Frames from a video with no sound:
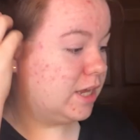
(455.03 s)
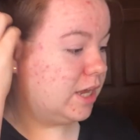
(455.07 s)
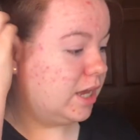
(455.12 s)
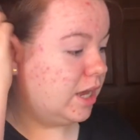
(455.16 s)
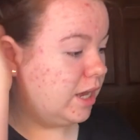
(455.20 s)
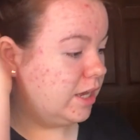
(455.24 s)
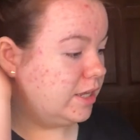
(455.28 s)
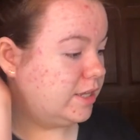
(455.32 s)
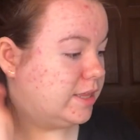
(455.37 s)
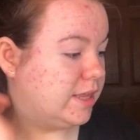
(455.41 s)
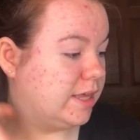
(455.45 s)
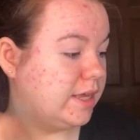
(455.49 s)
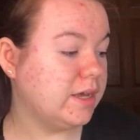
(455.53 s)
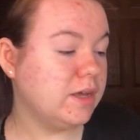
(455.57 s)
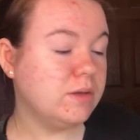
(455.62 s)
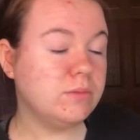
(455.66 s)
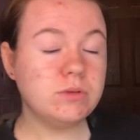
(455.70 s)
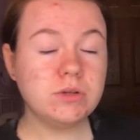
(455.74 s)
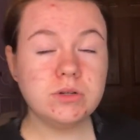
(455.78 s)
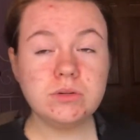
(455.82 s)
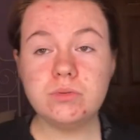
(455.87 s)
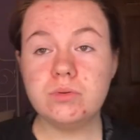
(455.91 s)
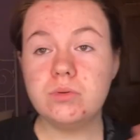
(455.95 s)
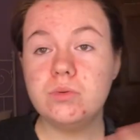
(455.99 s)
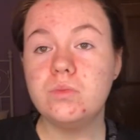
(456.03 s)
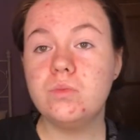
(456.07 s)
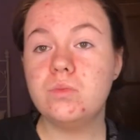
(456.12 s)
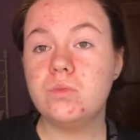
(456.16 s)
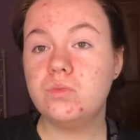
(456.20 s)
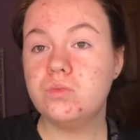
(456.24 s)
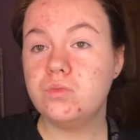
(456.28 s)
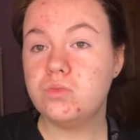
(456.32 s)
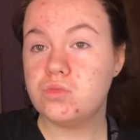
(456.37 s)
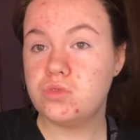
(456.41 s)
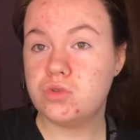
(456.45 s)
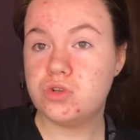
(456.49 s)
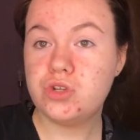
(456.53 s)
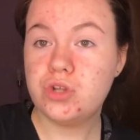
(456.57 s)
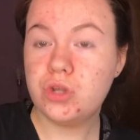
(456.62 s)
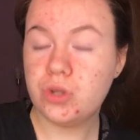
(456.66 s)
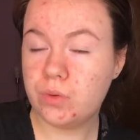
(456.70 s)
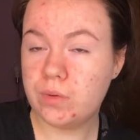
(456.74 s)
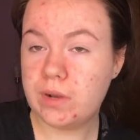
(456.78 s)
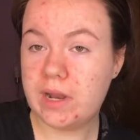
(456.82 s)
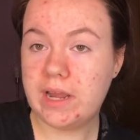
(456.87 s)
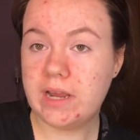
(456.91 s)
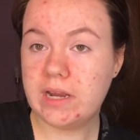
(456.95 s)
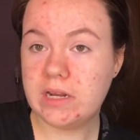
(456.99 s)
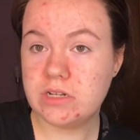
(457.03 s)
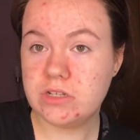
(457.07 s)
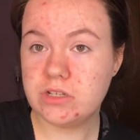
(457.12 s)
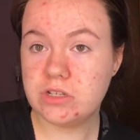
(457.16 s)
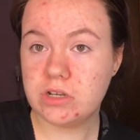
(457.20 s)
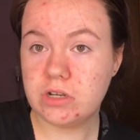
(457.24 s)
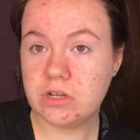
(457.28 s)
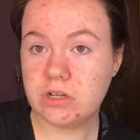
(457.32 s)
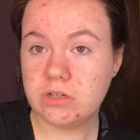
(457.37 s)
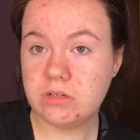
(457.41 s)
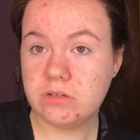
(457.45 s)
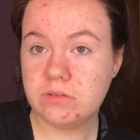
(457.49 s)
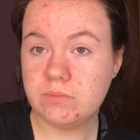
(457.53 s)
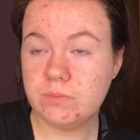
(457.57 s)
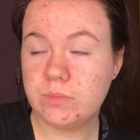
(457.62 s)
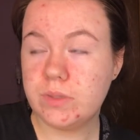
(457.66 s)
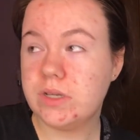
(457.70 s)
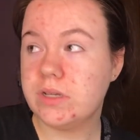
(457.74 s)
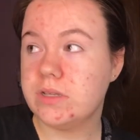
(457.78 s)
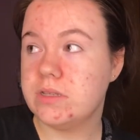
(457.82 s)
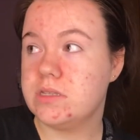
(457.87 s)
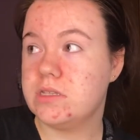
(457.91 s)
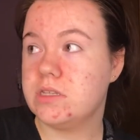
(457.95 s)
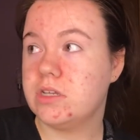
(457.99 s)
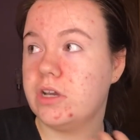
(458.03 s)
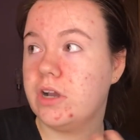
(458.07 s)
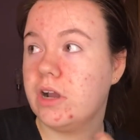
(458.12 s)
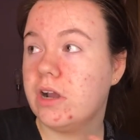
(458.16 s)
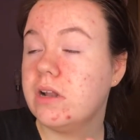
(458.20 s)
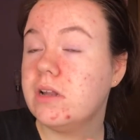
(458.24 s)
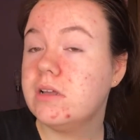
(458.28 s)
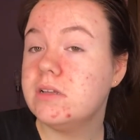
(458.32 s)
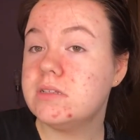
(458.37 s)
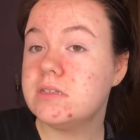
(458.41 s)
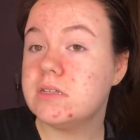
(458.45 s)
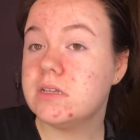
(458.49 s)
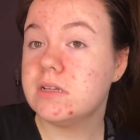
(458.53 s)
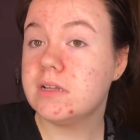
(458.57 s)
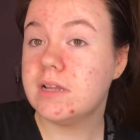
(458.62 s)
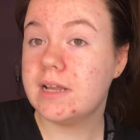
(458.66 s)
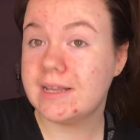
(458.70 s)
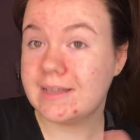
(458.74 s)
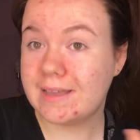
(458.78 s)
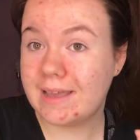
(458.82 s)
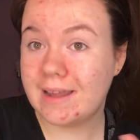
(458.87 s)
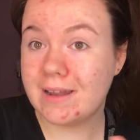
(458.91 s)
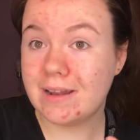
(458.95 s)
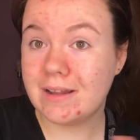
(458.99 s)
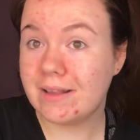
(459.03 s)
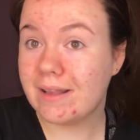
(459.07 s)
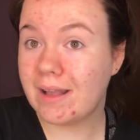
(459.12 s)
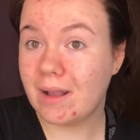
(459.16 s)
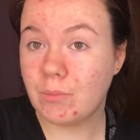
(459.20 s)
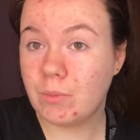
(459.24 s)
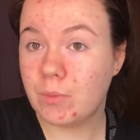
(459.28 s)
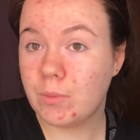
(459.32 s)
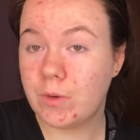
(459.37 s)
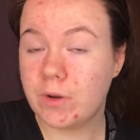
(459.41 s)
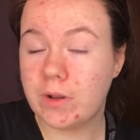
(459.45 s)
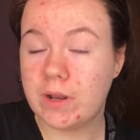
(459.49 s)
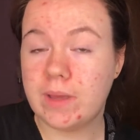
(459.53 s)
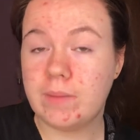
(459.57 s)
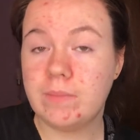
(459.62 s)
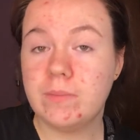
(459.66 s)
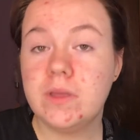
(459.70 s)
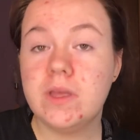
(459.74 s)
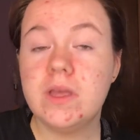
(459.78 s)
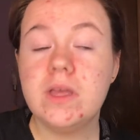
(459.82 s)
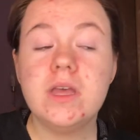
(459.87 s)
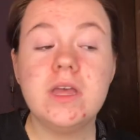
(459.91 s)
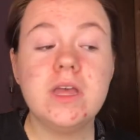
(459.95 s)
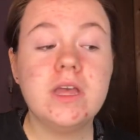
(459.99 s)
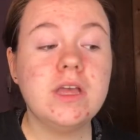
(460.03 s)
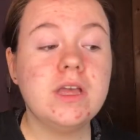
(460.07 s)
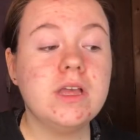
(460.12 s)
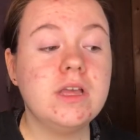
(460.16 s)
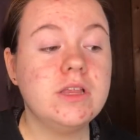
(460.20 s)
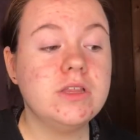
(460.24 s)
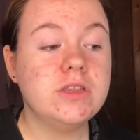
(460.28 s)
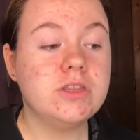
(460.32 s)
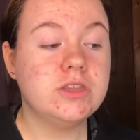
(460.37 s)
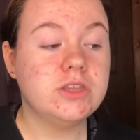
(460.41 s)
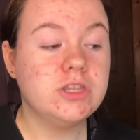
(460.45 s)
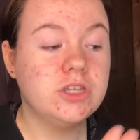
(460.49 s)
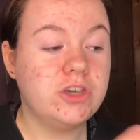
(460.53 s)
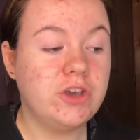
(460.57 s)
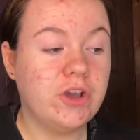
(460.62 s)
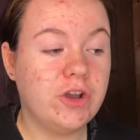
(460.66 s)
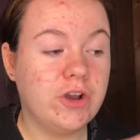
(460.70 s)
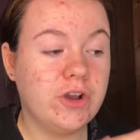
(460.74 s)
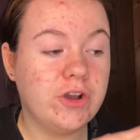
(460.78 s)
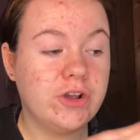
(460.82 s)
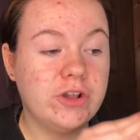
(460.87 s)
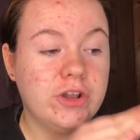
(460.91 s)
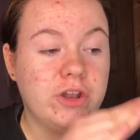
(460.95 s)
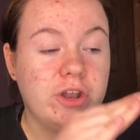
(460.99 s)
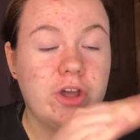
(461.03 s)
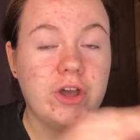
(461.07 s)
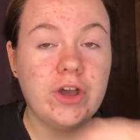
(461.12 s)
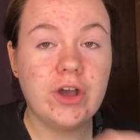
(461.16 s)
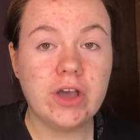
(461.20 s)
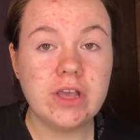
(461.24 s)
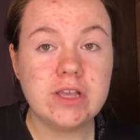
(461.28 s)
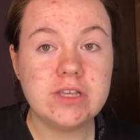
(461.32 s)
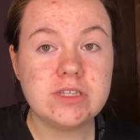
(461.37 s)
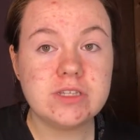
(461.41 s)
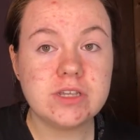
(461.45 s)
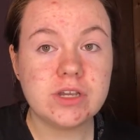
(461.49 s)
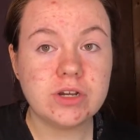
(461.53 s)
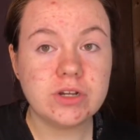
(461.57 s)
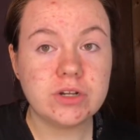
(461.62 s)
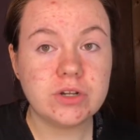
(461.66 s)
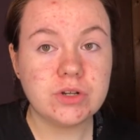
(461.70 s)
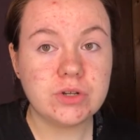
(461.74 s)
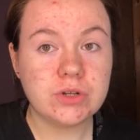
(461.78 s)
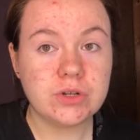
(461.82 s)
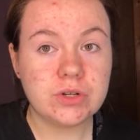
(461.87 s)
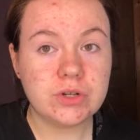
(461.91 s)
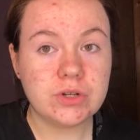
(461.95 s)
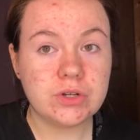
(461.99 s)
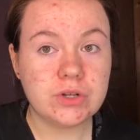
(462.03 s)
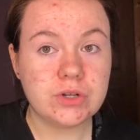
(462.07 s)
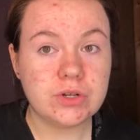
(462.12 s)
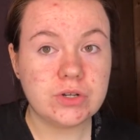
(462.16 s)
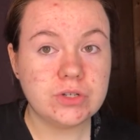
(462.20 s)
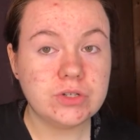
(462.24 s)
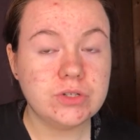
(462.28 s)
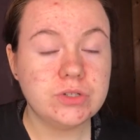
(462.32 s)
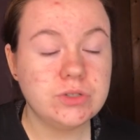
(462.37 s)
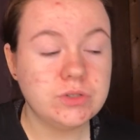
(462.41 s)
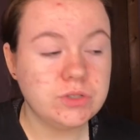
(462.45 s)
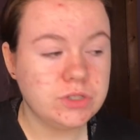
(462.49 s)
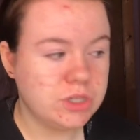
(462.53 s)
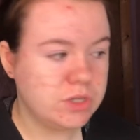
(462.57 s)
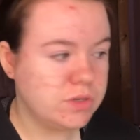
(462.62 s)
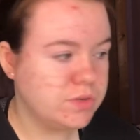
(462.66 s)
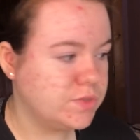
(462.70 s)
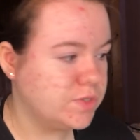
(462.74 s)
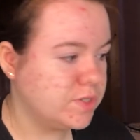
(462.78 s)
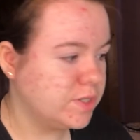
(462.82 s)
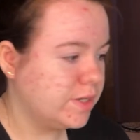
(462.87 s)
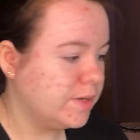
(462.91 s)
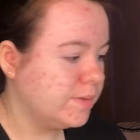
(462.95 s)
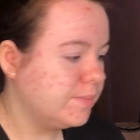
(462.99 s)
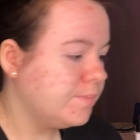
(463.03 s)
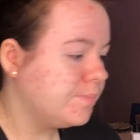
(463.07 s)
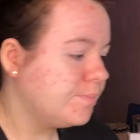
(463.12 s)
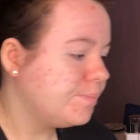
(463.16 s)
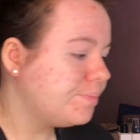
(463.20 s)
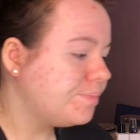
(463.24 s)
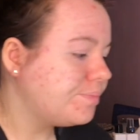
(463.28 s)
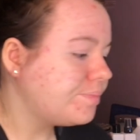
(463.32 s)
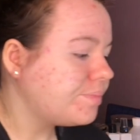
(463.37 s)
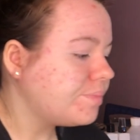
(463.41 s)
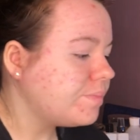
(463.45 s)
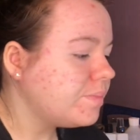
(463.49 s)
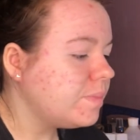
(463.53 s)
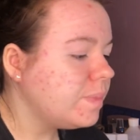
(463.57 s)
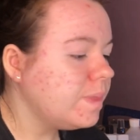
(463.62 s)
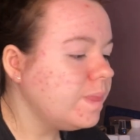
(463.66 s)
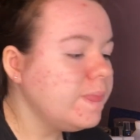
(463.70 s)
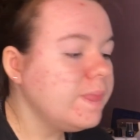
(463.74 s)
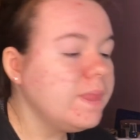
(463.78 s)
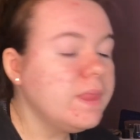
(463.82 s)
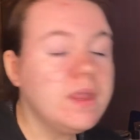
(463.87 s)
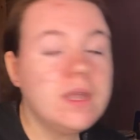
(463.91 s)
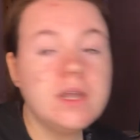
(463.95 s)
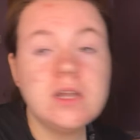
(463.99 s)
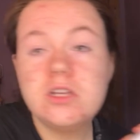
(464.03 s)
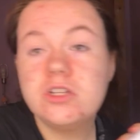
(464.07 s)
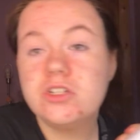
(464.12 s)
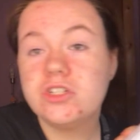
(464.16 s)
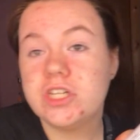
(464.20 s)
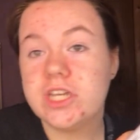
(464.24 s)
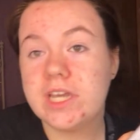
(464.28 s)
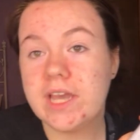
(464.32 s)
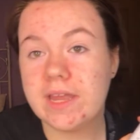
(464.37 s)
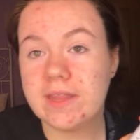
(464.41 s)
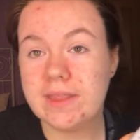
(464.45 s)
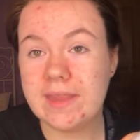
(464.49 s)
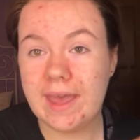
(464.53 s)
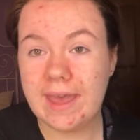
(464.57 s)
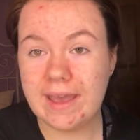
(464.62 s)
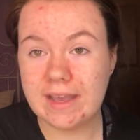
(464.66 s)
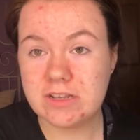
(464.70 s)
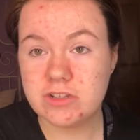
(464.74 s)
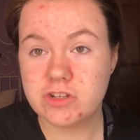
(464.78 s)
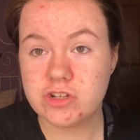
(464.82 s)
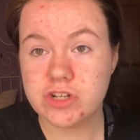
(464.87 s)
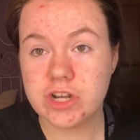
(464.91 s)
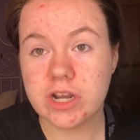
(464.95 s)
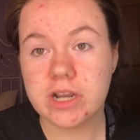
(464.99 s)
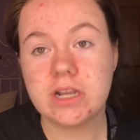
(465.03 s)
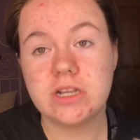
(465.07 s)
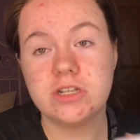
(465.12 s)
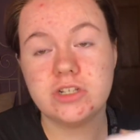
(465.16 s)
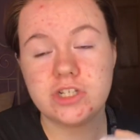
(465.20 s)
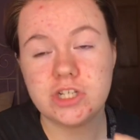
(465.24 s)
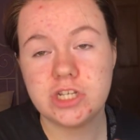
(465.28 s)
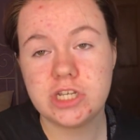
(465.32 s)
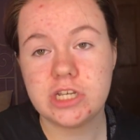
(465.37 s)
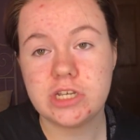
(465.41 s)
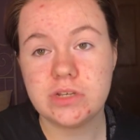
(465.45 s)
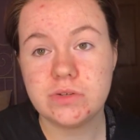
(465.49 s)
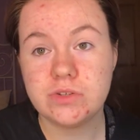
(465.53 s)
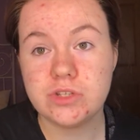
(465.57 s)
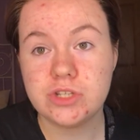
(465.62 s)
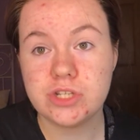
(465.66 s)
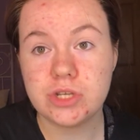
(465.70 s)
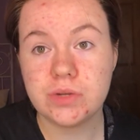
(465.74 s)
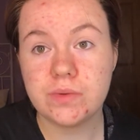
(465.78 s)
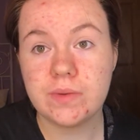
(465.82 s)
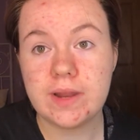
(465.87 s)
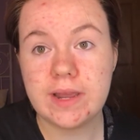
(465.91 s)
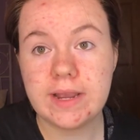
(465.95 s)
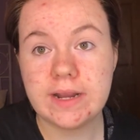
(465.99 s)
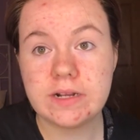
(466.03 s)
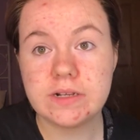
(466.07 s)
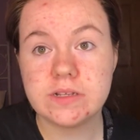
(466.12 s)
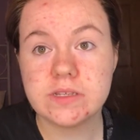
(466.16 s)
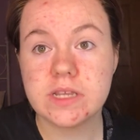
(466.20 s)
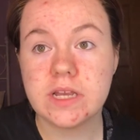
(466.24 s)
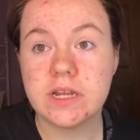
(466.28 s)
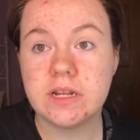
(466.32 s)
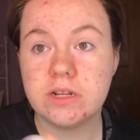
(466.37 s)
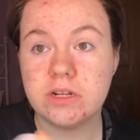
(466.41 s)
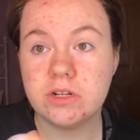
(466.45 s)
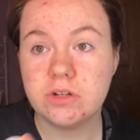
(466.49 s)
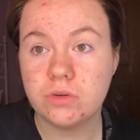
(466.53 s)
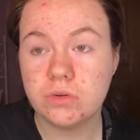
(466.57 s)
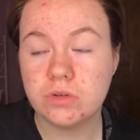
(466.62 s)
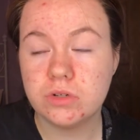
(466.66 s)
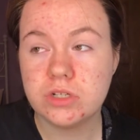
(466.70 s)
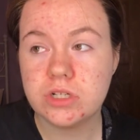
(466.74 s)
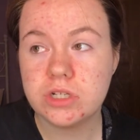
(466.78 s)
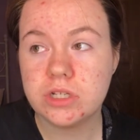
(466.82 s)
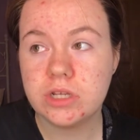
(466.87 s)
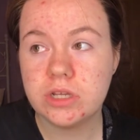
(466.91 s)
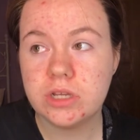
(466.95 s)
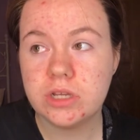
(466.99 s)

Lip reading: I think I'm gonna put two layers on, because the girl I saw, again, I can't remember her name, the girl I saw using it, she had the extra dark and she used two layers, and it looked